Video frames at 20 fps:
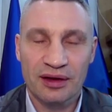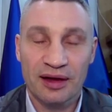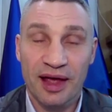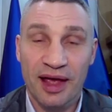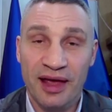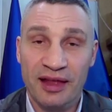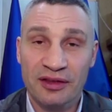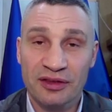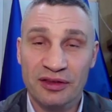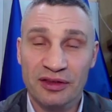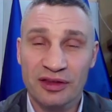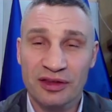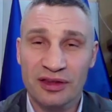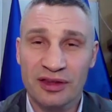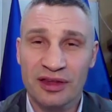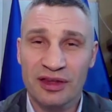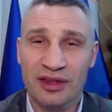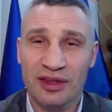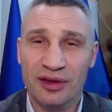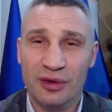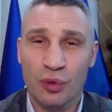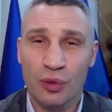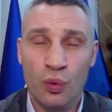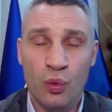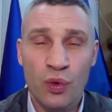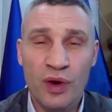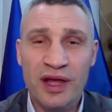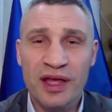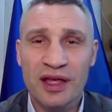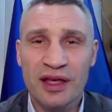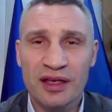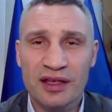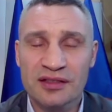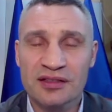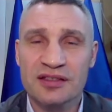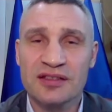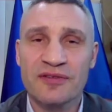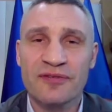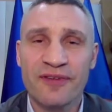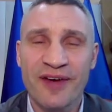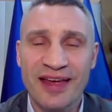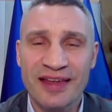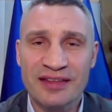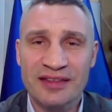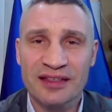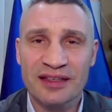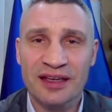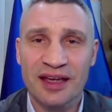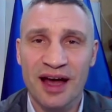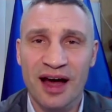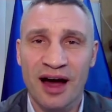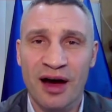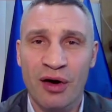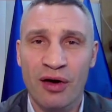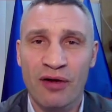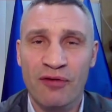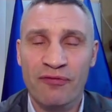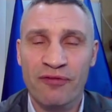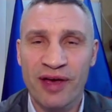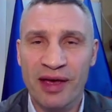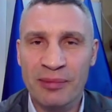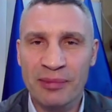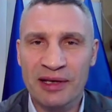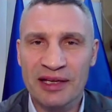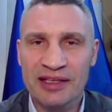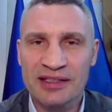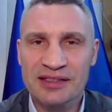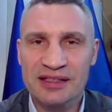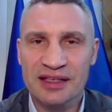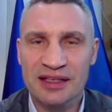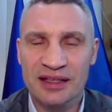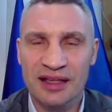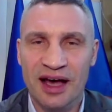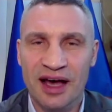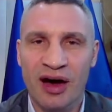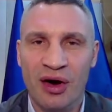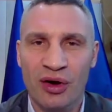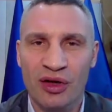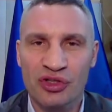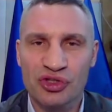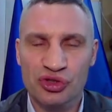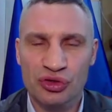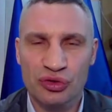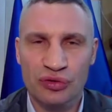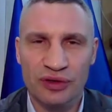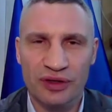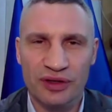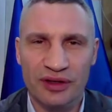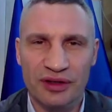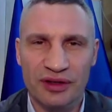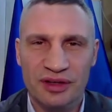And we defending our families and our children.